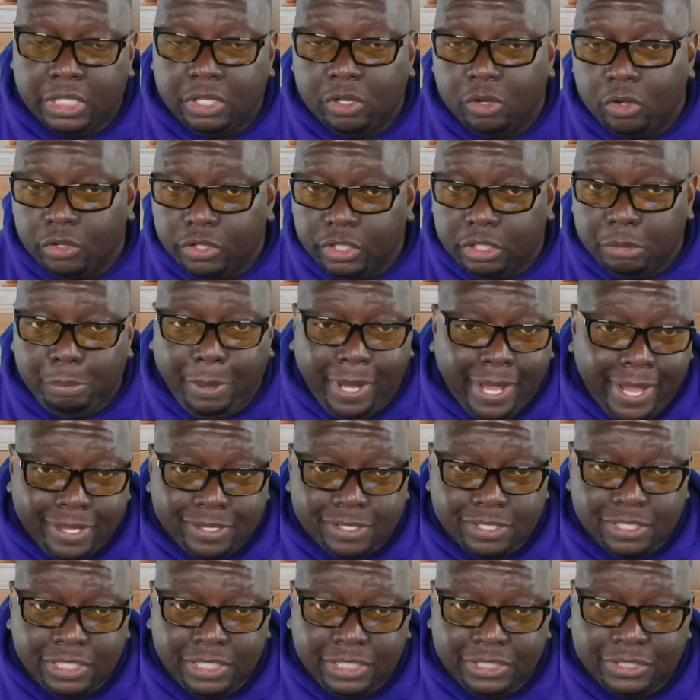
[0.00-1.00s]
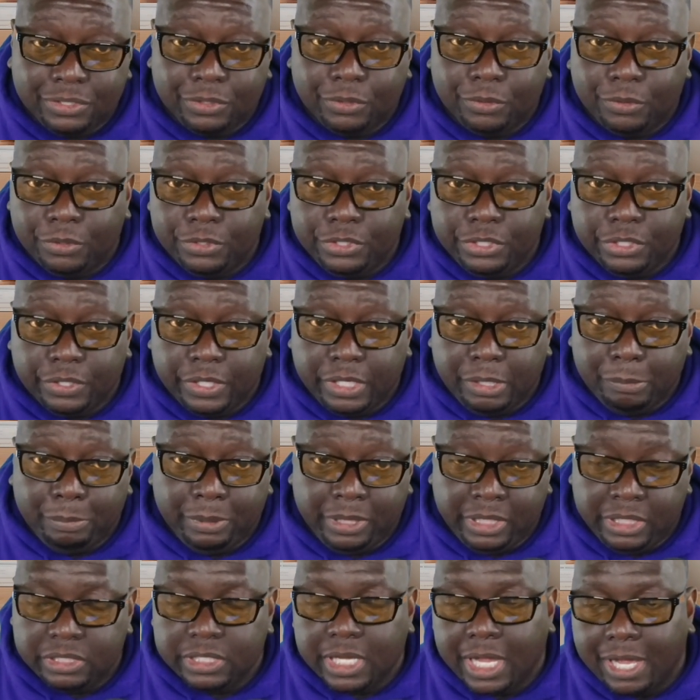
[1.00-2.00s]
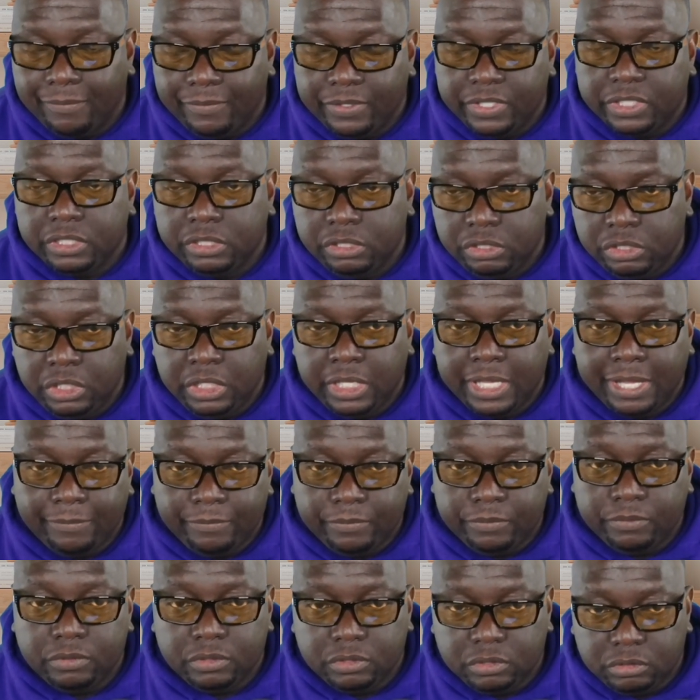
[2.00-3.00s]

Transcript: and all the capacities on your APs. Obviously, you need to have